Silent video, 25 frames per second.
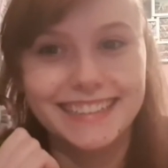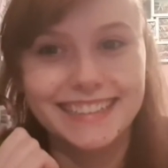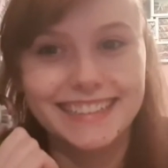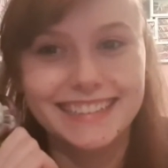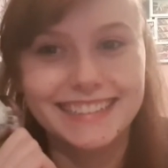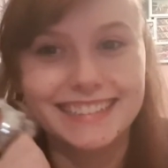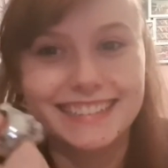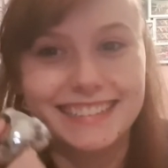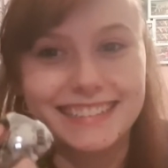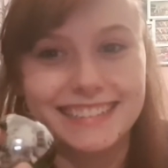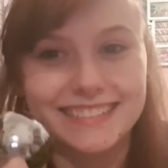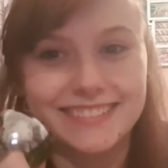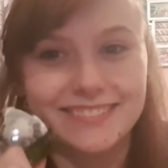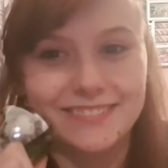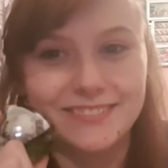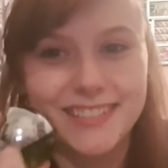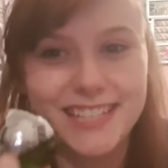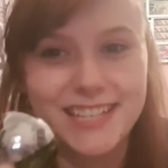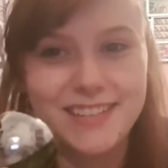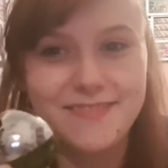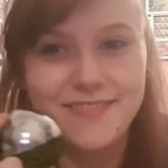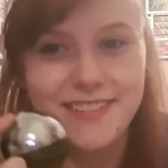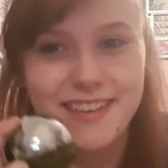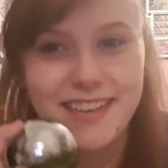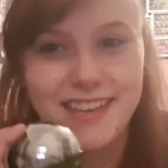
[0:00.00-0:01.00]
So
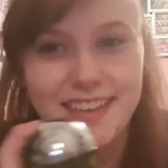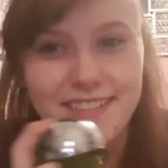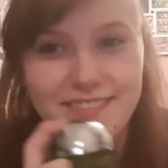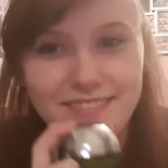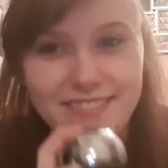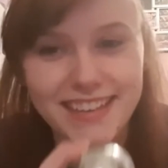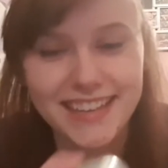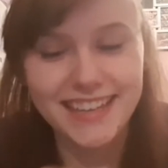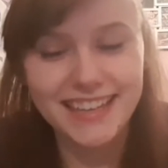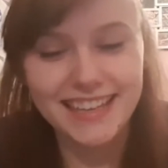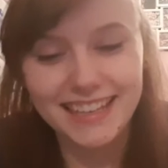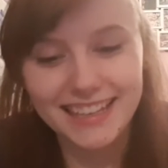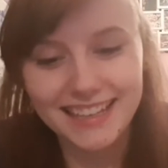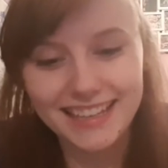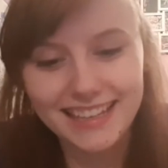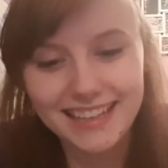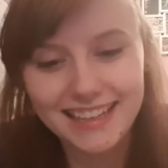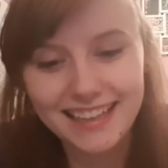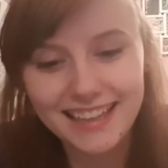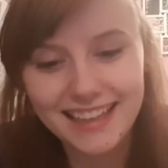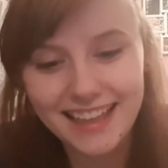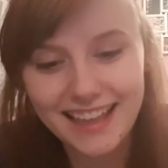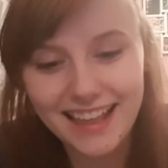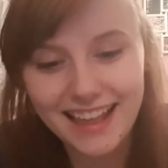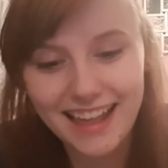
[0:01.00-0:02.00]
me being
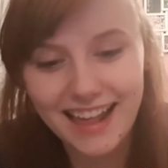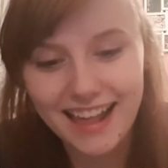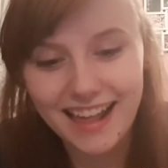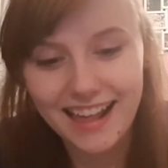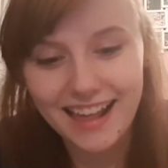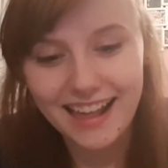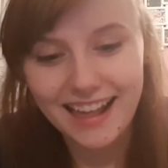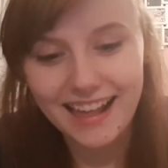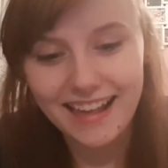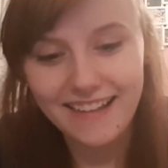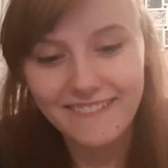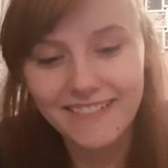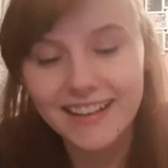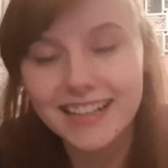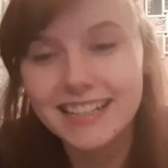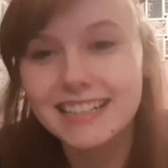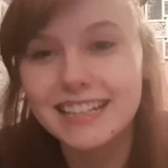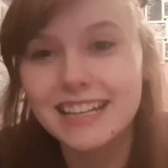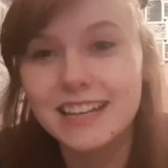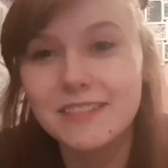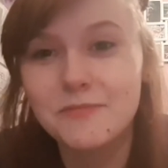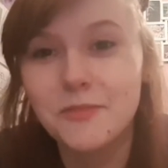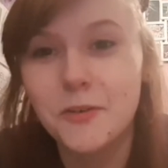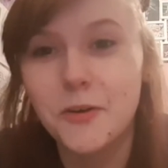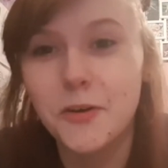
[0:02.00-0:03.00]
me, I
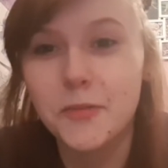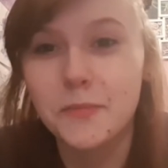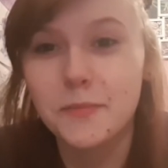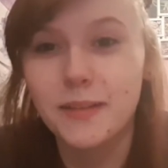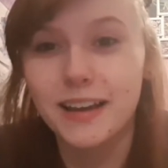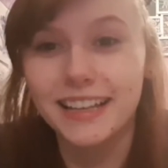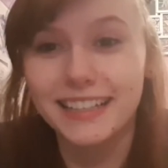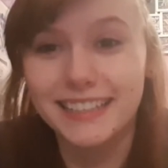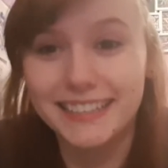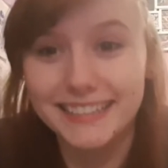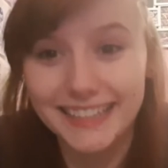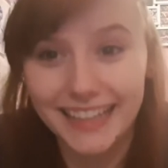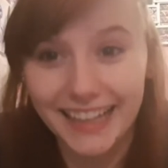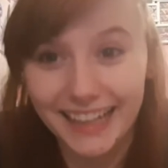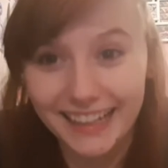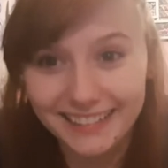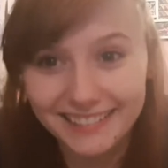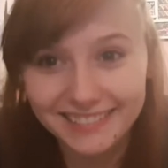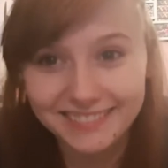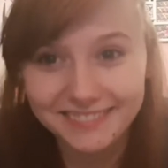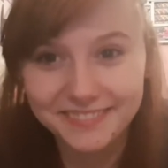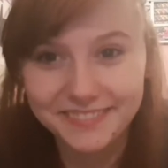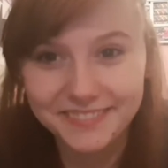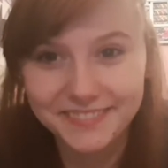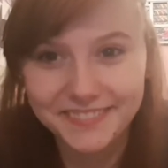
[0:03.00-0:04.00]
went and bought
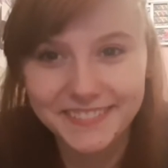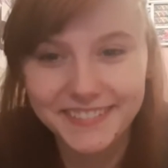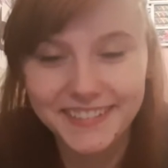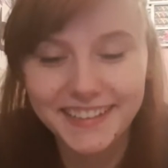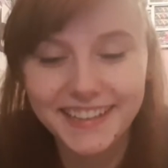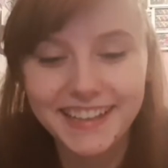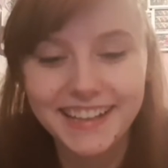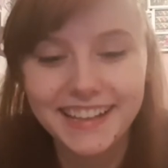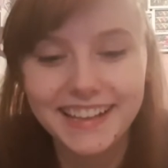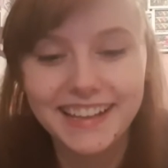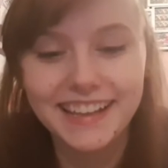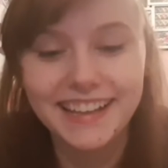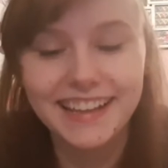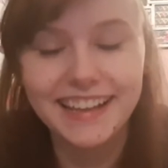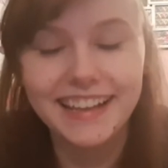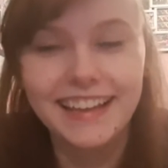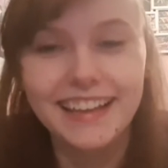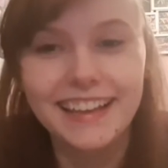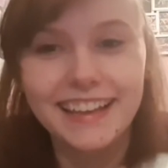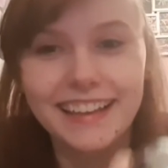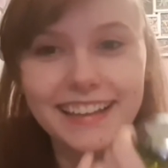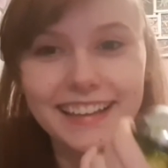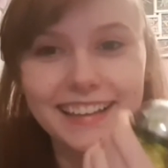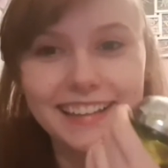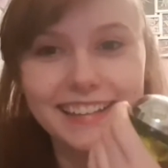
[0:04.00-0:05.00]
myself
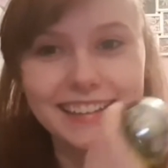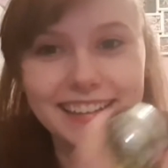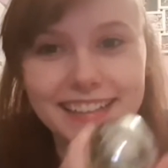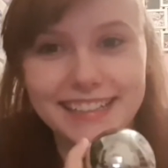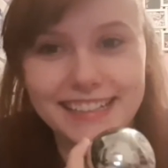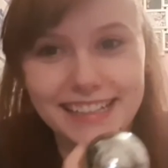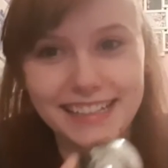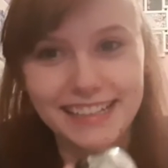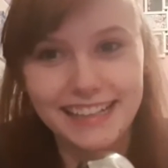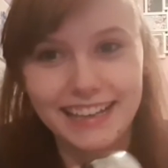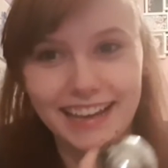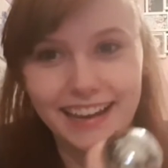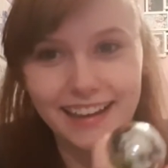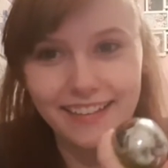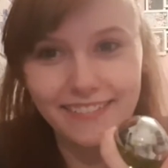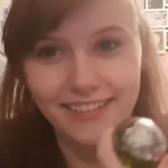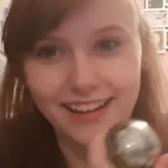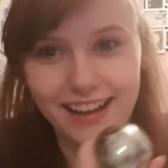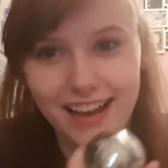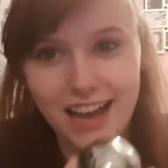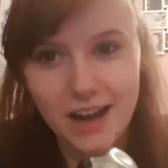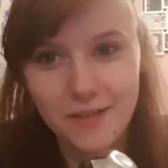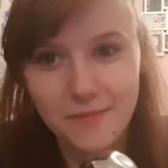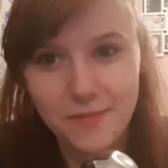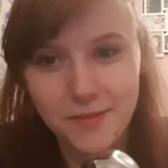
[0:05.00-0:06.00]
the
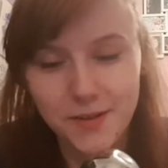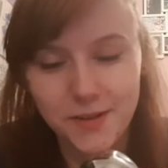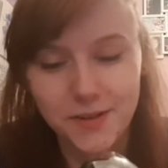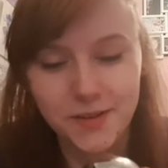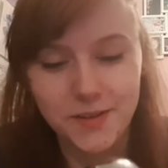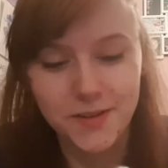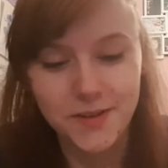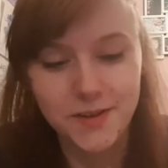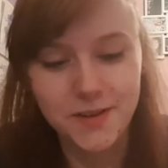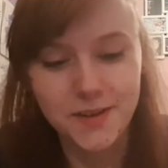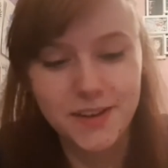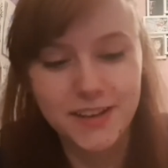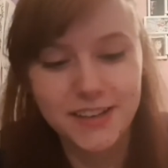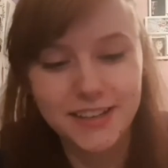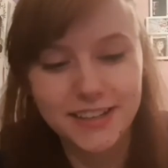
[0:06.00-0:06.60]
DKNY apple,